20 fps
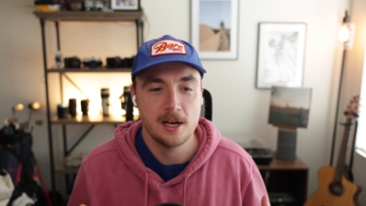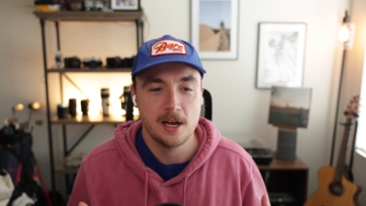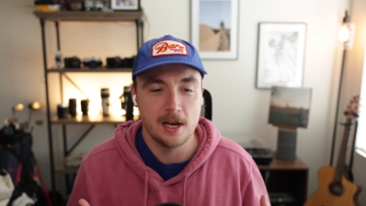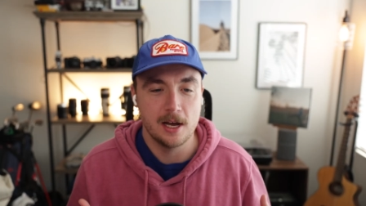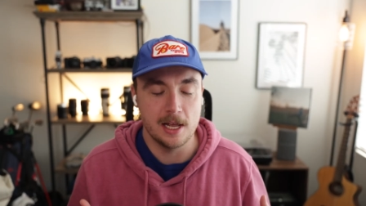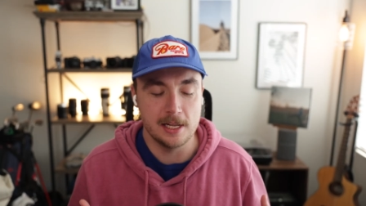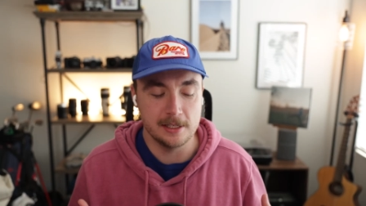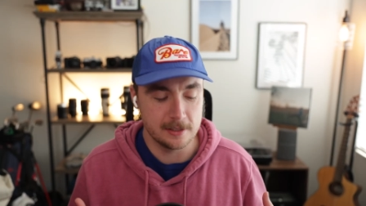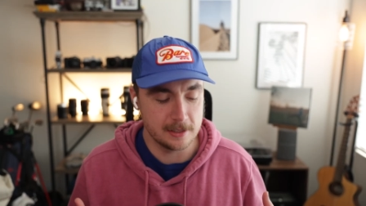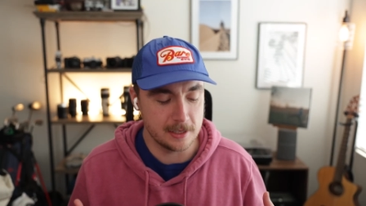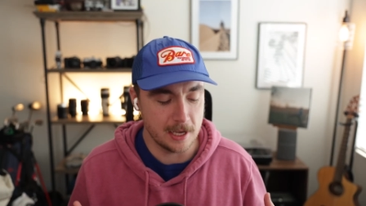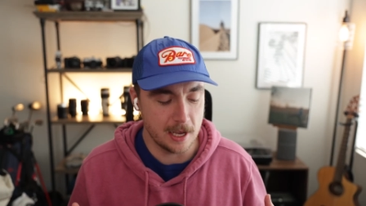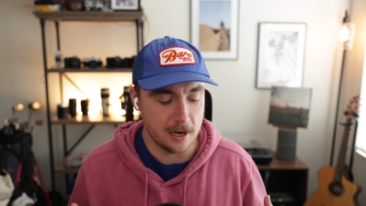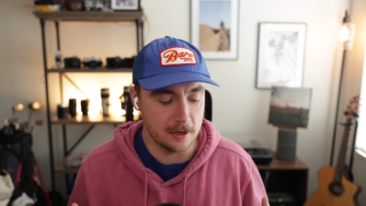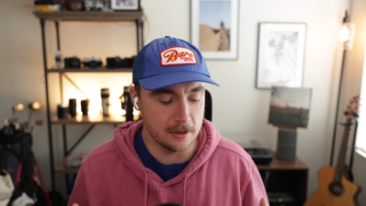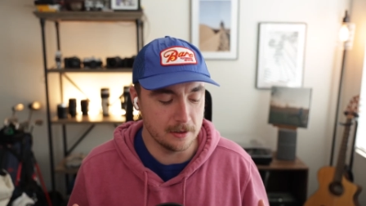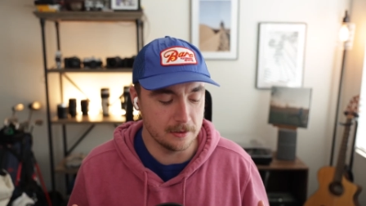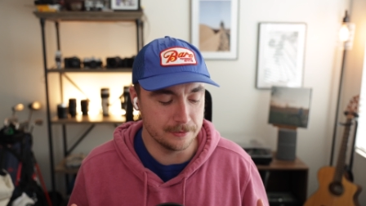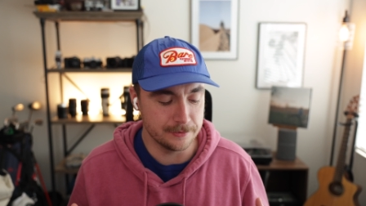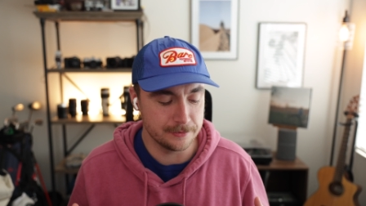instead
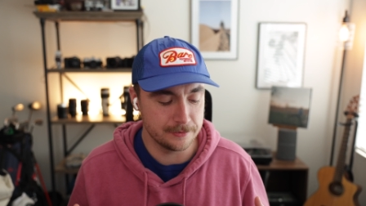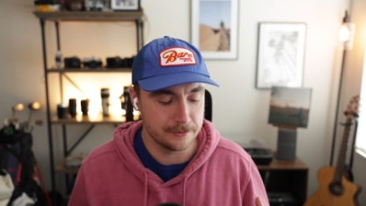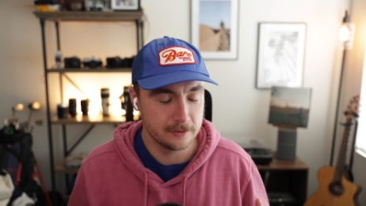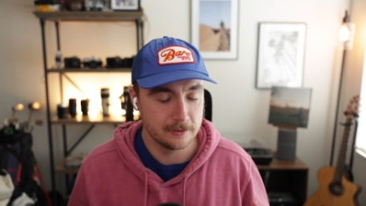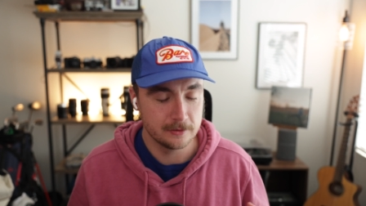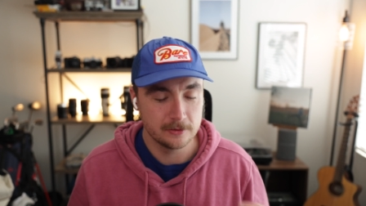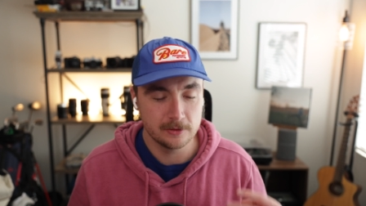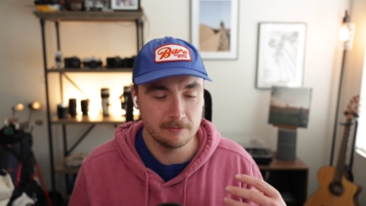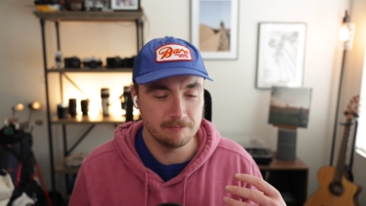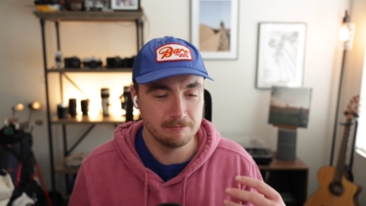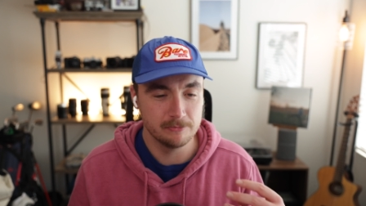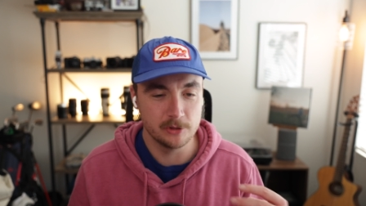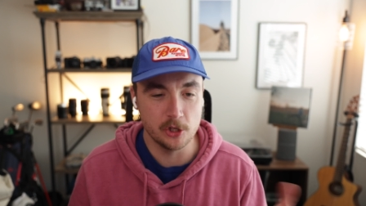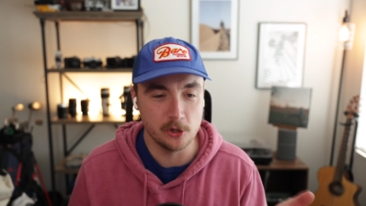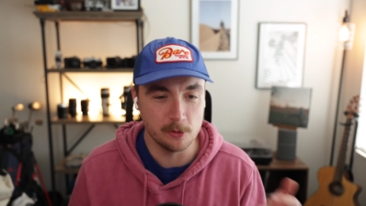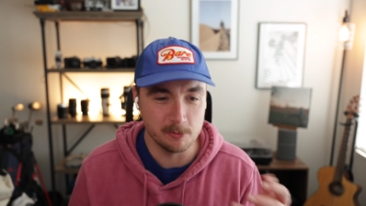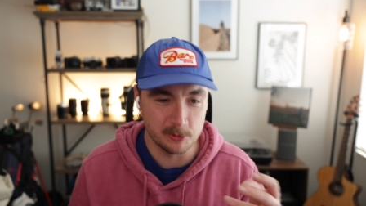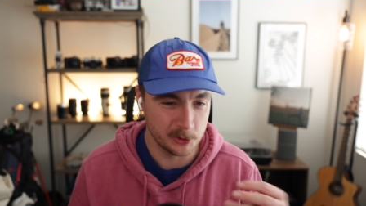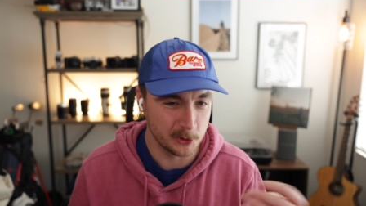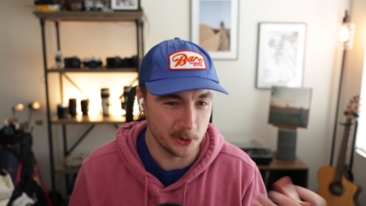of
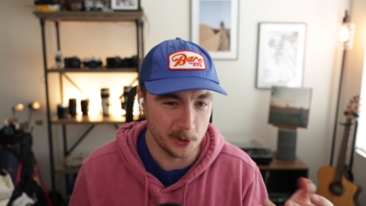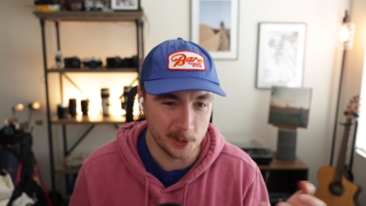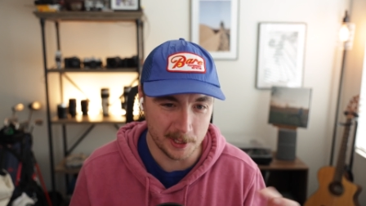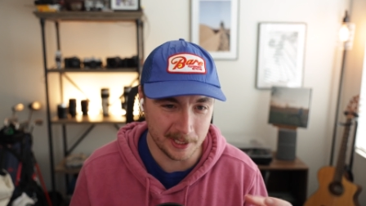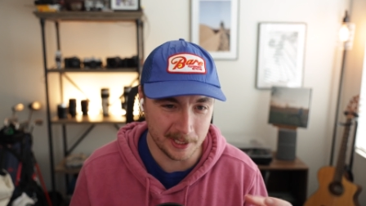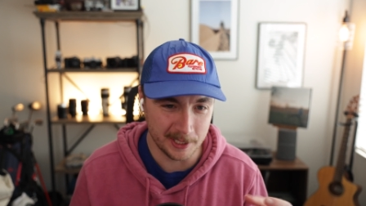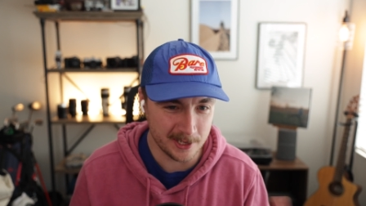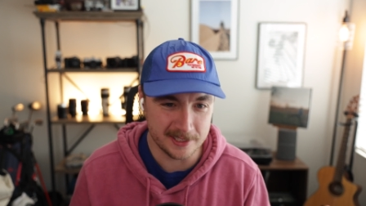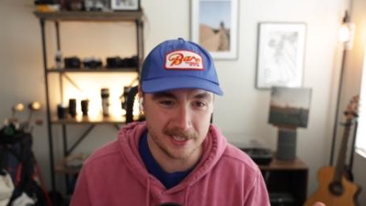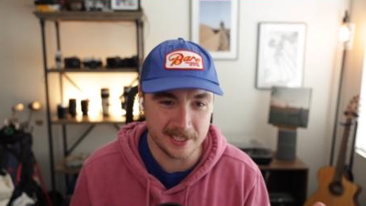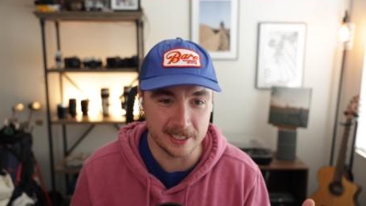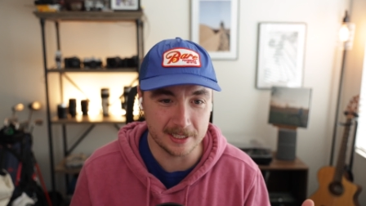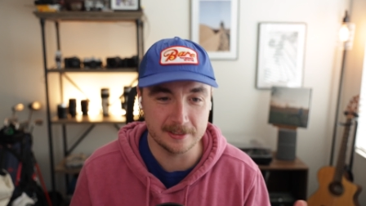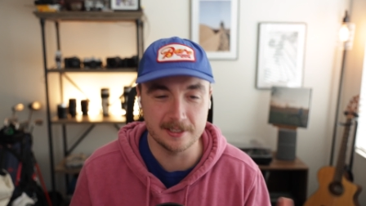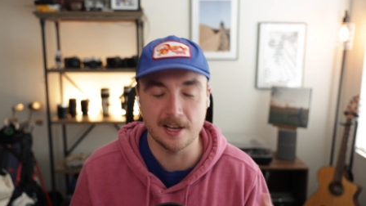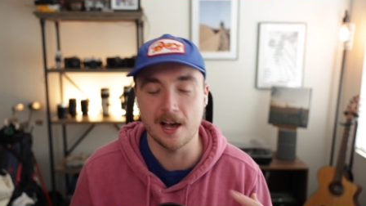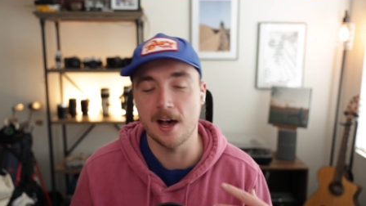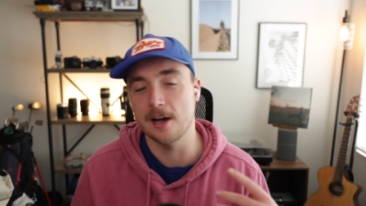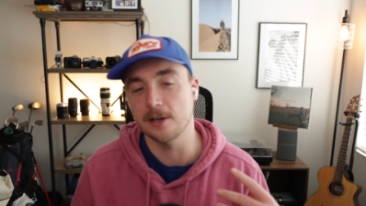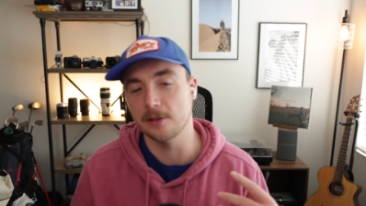doom scrolling on
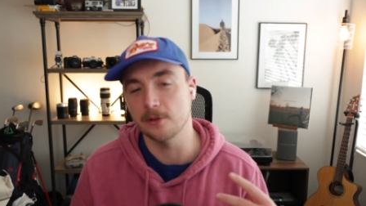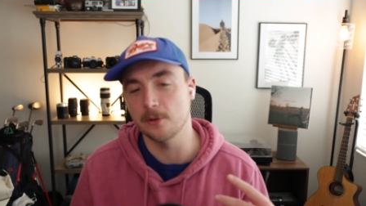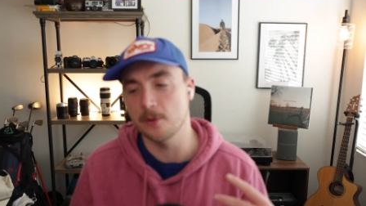TikTok